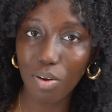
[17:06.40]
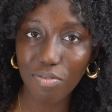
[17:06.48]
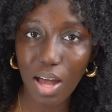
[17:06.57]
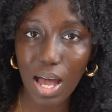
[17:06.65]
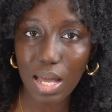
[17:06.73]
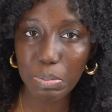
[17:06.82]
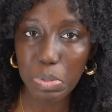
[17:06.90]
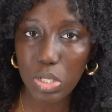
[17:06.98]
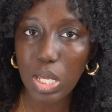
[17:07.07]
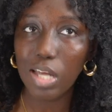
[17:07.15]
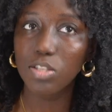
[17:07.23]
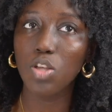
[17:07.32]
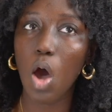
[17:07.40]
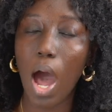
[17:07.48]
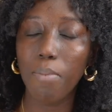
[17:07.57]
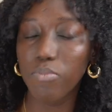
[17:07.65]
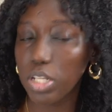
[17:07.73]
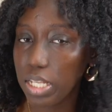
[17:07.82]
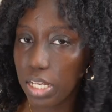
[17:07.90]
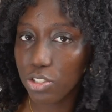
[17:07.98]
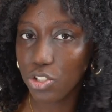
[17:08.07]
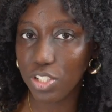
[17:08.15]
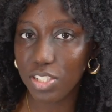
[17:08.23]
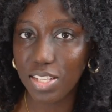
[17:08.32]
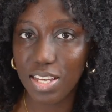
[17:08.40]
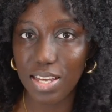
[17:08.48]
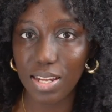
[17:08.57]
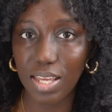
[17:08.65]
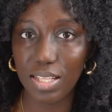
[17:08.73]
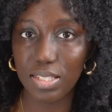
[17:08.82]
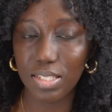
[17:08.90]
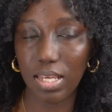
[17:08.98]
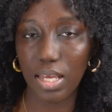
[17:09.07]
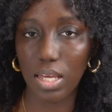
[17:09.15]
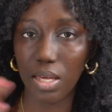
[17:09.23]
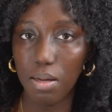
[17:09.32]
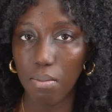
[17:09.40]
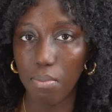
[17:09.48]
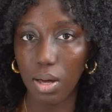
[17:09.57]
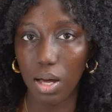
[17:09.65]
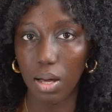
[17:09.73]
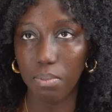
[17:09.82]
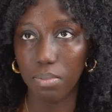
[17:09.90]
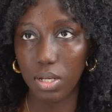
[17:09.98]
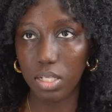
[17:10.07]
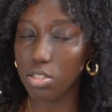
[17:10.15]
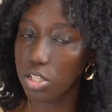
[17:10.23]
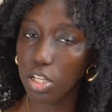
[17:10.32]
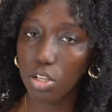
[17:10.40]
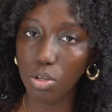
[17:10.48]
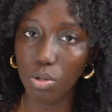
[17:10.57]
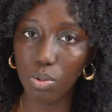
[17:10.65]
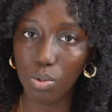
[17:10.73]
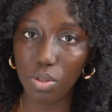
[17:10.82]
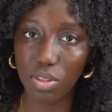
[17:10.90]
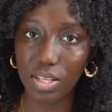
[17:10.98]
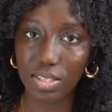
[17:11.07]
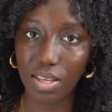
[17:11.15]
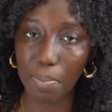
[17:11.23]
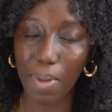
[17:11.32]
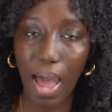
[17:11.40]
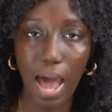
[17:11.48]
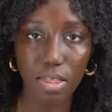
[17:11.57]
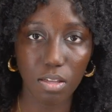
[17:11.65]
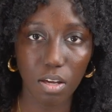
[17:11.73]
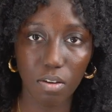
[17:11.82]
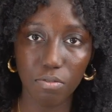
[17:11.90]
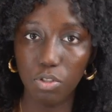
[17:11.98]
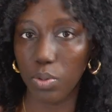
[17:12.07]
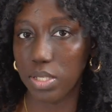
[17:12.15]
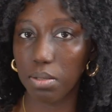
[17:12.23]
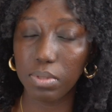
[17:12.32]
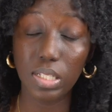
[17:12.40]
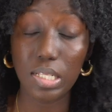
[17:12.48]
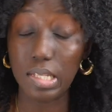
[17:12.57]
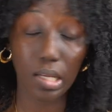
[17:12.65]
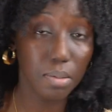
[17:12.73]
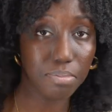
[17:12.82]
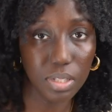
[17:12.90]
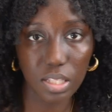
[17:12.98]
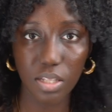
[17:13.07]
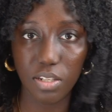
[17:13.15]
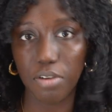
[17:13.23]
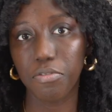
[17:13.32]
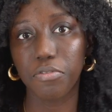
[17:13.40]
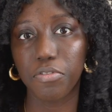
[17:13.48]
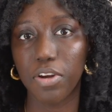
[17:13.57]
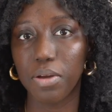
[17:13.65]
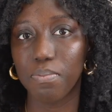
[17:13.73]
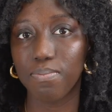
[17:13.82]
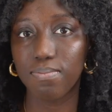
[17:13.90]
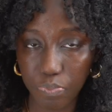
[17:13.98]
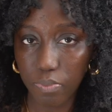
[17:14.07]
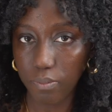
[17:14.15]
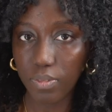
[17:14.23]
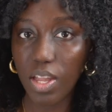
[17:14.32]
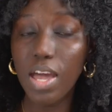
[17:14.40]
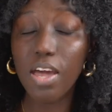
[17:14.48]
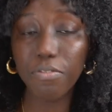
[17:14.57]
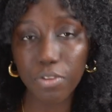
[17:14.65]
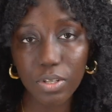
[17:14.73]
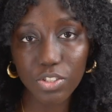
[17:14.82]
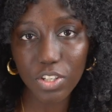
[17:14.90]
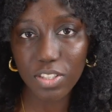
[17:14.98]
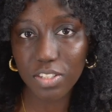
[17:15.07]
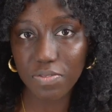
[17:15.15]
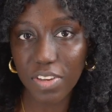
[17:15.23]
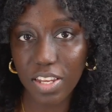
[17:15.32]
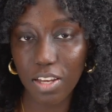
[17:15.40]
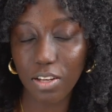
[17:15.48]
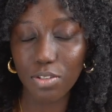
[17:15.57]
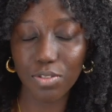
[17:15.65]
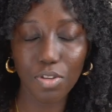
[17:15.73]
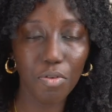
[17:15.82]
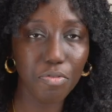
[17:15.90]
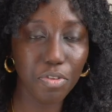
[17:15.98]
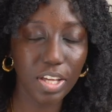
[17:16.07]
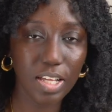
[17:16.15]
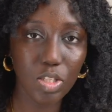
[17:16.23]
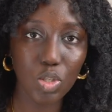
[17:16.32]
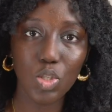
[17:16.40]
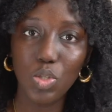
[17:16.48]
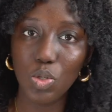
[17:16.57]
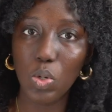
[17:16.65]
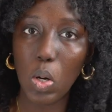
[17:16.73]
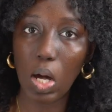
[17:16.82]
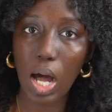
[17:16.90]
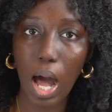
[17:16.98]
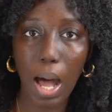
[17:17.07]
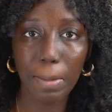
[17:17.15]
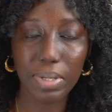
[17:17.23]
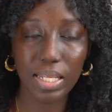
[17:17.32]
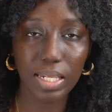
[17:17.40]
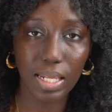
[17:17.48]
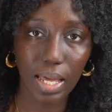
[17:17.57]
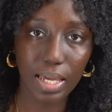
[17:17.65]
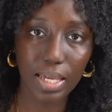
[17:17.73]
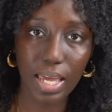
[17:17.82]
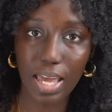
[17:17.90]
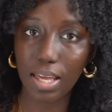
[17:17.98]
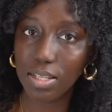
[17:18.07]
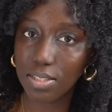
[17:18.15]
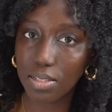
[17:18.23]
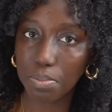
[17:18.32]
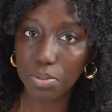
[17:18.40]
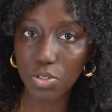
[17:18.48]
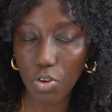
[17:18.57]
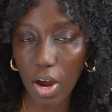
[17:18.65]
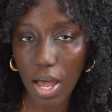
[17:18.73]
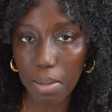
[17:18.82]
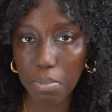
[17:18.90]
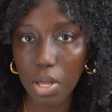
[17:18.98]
vibes. So I'm really interested in seeing him continue this like path of doing something that's like completely different for him. If you enjoyed this video, don't forget to comment, like, and subscribe.